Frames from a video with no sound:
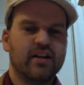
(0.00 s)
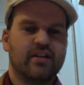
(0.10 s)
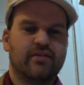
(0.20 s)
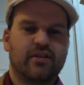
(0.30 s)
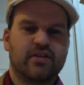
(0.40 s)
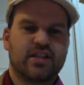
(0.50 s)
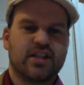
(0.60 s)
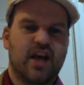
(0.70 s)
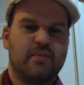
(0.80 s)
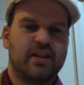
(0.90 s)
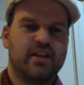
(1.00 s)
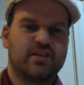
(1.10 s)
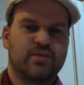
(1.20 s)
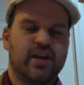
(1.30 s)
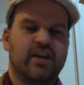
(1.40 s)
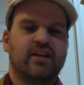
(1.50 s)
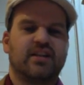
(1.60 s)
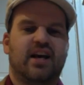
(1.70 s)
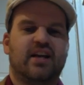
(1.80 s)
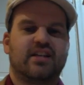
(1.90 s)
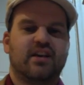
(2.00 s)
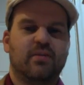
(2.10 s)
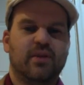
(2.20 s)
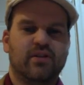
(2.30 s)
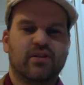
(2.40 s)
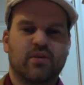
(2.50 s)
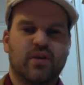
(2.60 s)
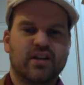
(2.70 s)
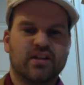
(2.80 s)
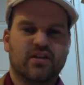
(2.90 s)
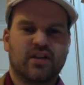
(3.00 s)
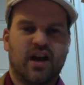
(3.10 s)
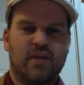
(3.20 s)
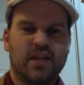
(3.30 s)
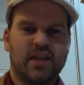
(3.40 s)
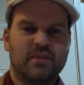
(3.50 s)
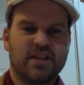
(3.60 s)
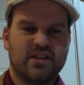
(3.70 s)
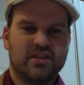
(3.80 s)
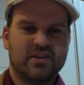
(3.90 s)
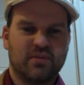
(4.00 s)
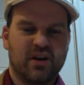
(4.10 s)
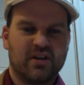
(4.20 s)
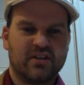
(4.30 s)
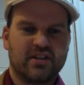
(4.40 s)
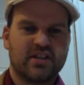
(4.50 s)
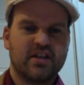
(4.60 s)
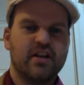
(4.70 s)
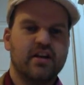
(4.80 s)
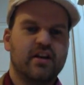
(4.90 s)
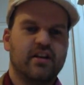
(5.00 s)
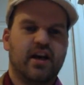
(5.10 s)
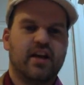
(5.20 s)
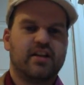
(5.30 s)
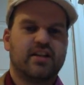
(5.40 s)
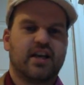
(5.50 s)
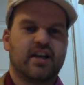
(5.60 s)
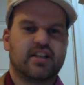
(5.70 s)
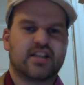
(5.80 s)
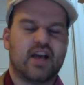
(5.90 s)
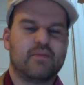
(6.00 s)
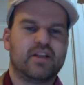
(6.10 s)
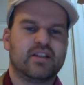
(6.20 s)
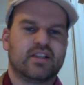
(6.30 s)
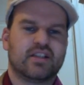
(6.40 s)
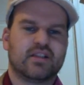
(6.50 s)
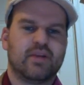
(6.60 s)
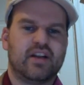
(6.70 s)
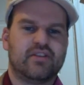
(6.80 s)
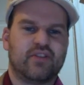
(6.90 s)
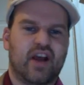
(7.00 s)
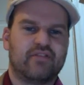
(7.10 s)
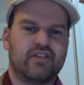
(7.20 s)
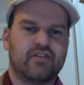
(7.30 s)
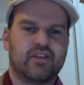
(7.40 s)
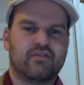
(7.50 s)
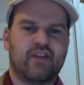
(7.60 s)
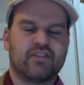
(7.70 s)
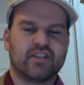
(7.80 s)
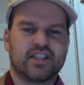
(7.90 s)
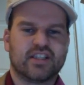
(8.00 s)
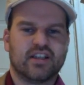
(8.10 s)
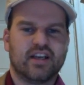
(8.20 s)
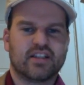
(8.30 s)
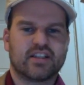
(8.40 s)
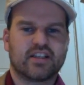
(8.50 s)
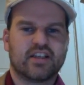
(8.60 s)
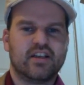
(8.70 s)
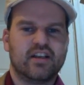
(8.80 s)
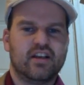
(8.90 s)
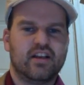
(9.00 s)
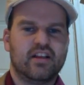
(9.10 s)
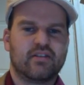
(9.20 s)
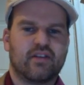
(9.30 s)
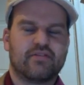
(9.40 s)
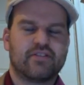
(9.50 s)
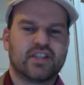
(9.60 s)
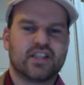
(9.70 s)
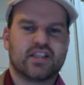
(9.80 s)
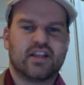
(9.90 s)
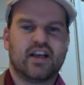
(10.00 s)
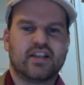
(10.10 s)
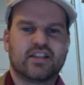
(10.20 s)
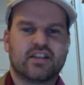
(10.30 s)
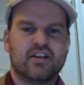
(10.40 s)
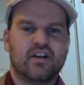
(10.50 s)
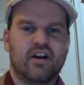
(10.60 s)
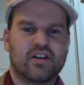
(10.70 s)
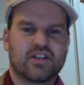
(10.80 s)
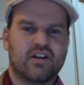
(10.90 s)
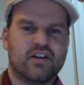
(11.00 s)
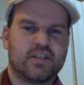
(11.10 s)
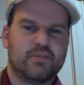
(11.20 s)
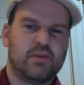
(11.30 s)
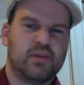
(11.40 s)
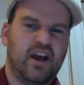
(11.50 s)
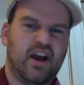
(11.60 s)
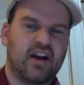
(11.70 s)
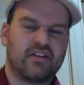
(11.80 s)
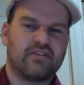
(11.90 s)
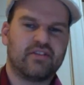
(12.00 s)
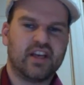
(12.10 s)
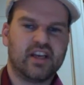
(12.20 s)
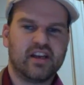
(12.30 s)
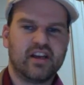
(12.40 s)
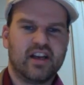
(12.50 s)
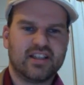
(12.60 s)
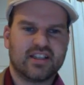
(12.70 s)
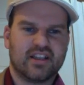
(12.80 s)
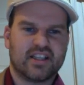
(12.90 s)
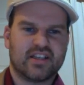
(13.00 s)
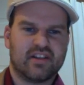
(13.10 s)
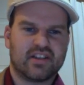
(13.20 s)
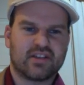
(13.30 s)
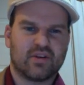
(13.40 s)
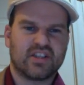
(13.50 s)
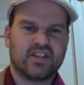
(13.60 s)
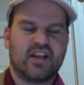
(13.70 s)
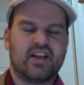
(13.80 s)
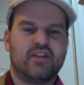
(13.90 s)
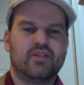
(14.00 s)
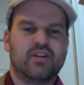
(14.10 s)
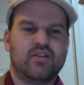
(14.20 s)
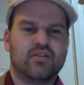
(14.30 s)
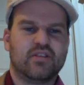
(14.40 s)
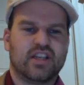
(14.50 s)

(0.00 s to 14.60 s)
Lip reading: The first assignment this week is that Skill Builder quiz on commonly misused words. Then the second assignment is to submit a draft of your references list. The references list, also known as a bibliography, is a list of the sources that you use